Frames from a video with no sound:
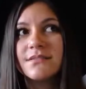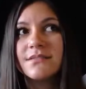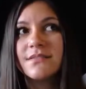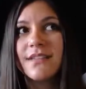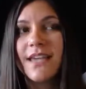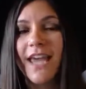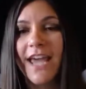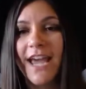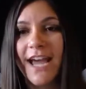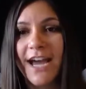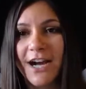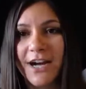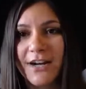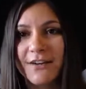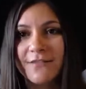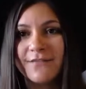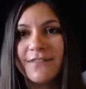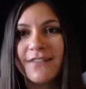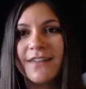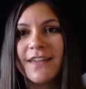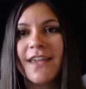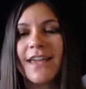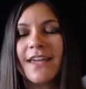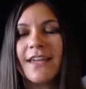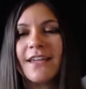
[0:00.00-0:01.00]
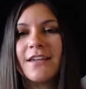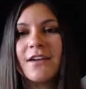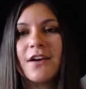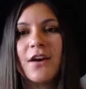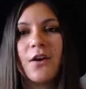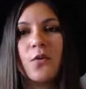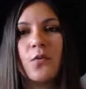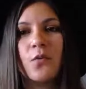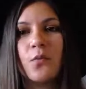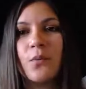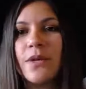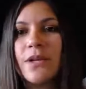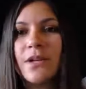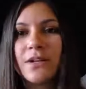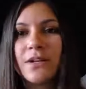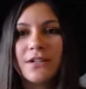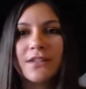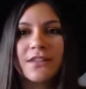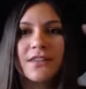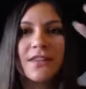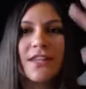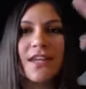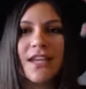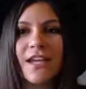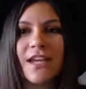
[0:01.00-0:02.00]
have a weird
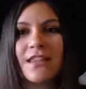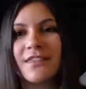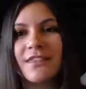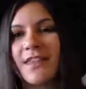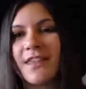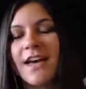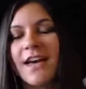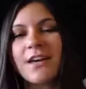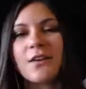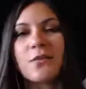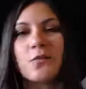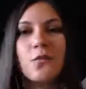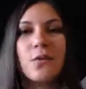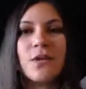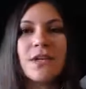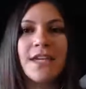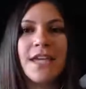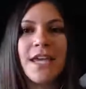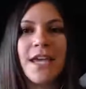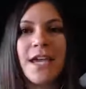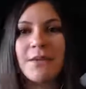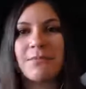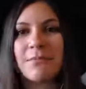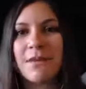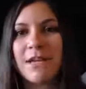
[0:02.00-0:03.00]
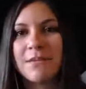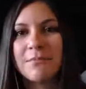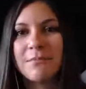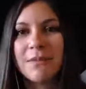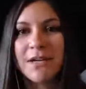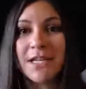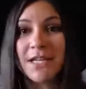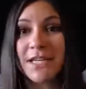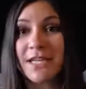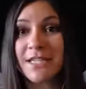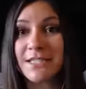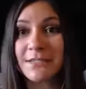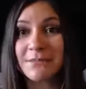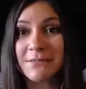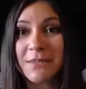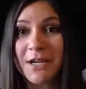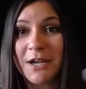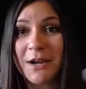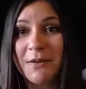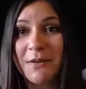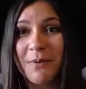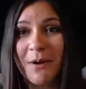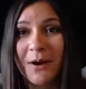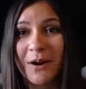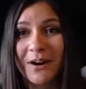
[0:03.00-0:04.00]
thing that we can't make money as a
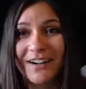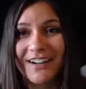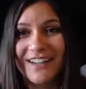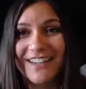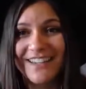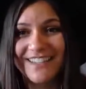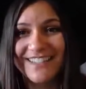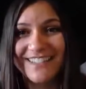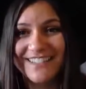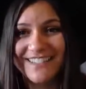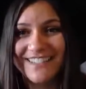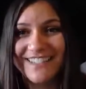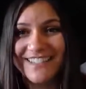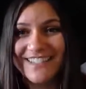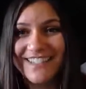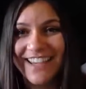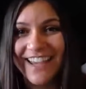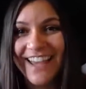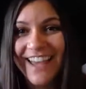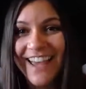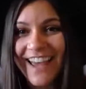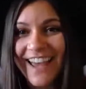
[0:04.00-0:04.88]
makeup artist.